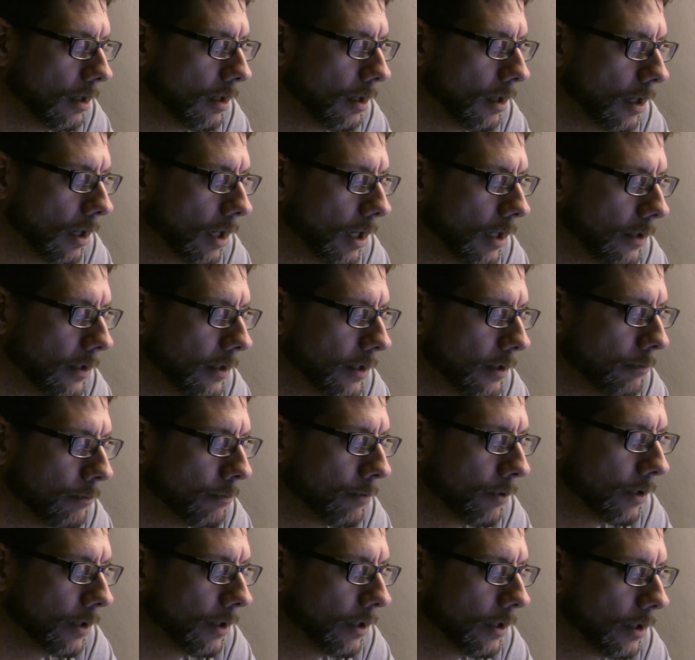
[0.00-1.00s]
I then
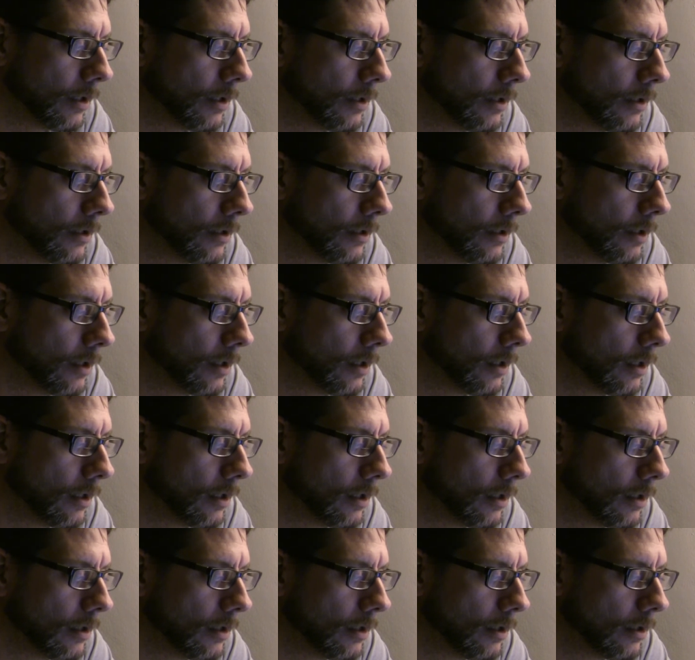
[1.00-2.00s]
bring in,
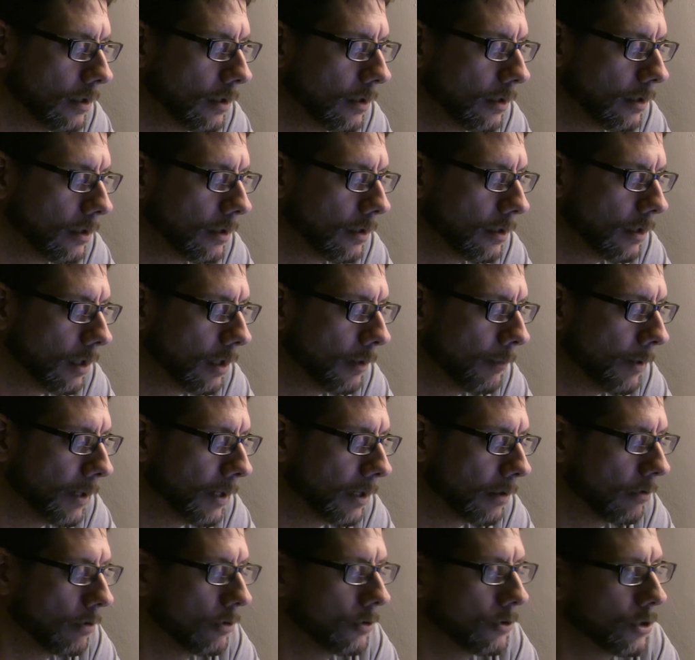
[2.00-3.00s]
I make
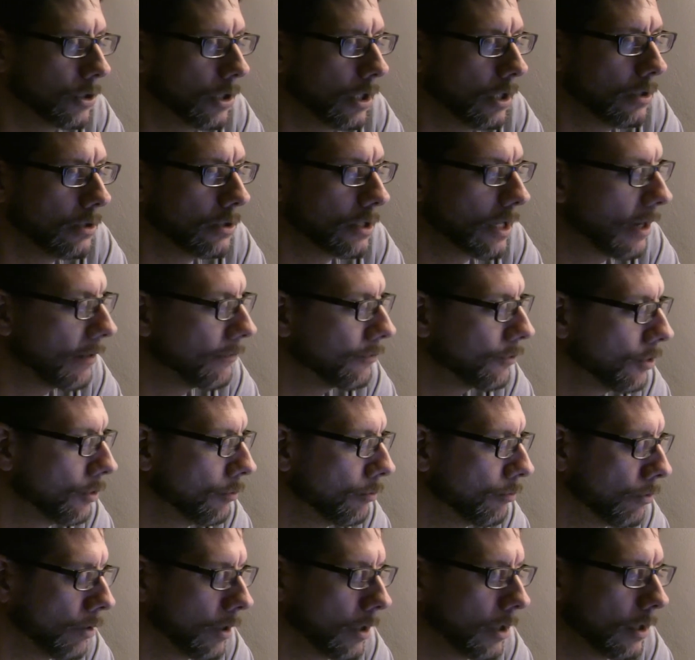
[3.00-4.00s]
a little change after you
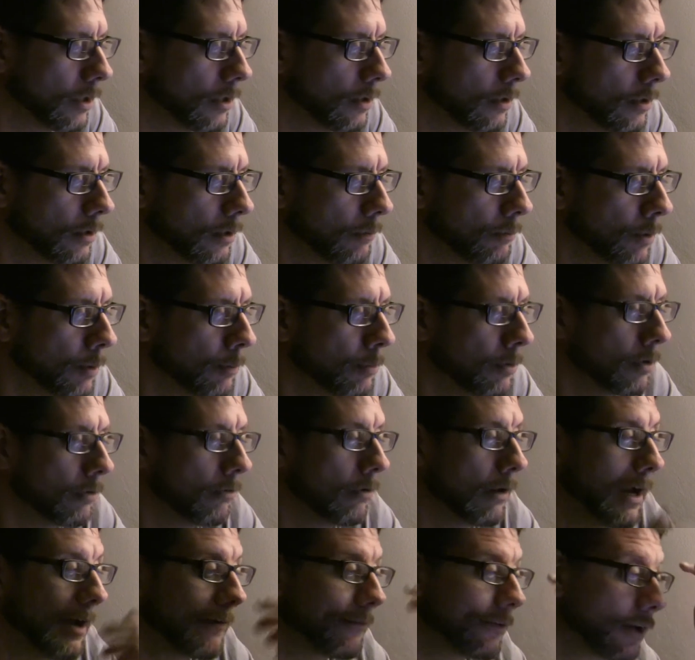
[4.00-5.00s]
bring in the
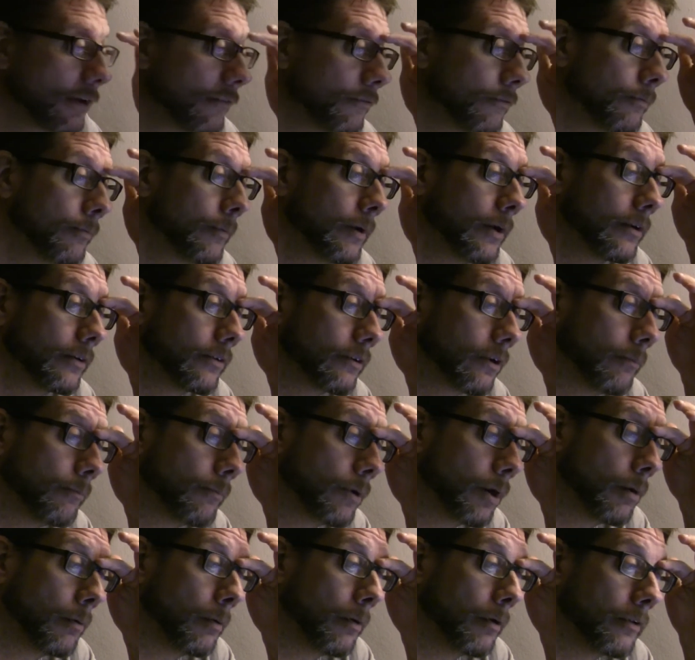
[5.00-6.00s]
bibliographic information on
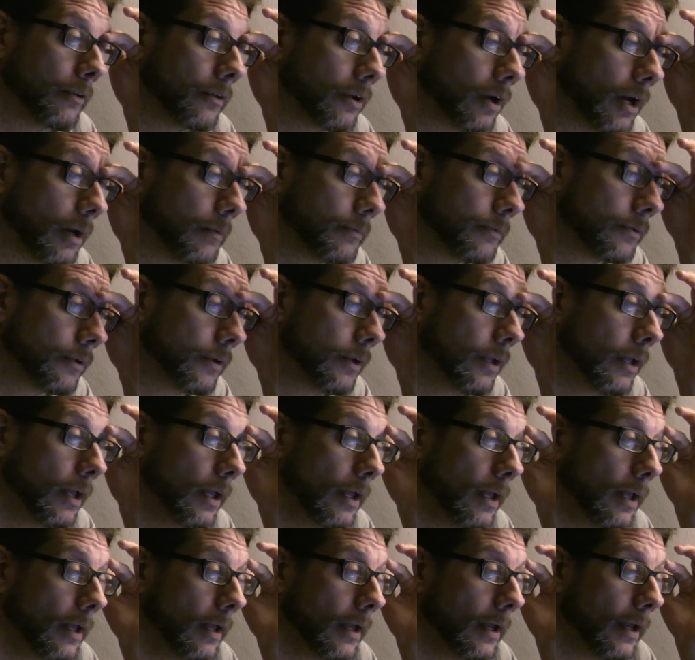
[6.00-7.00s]
Bobo and Thompson,
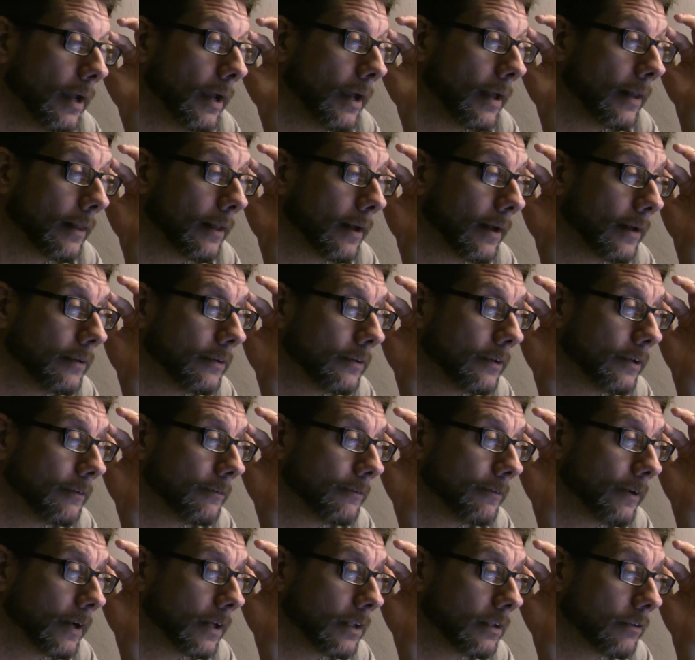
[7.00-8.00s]
analyze the
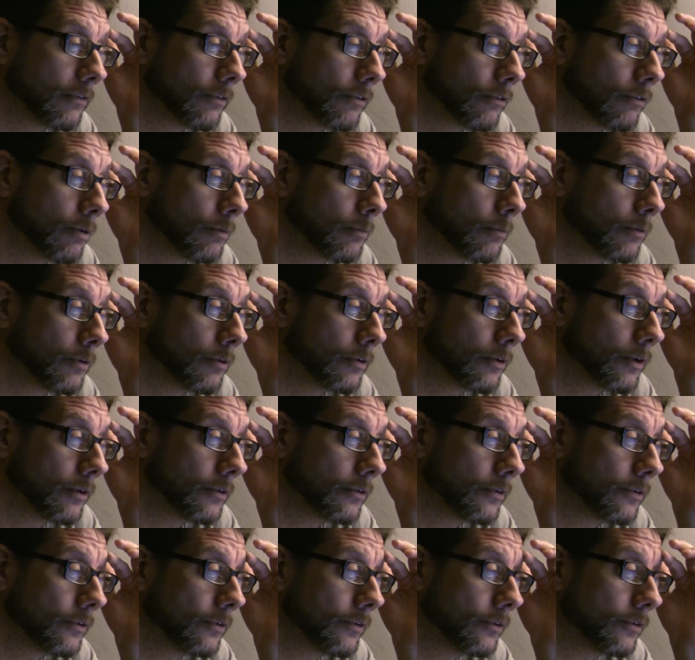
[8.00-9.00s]
effect of a criminal
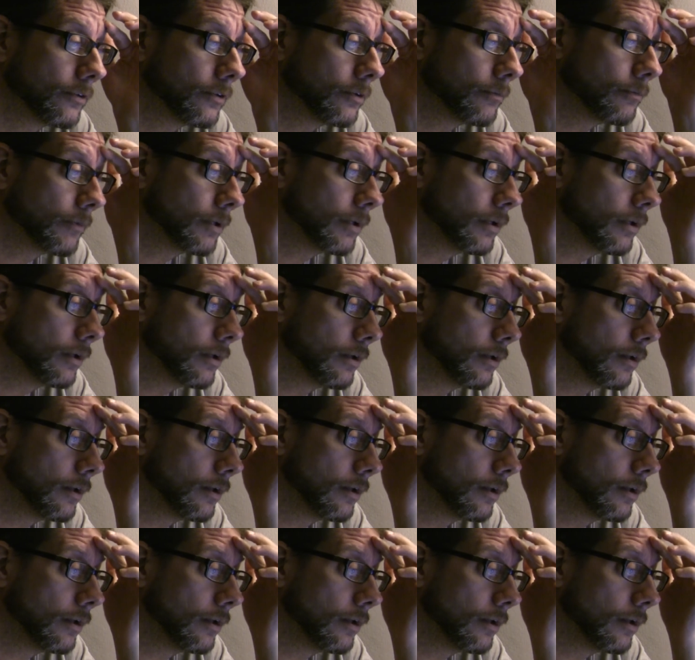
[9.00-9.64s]
justice system that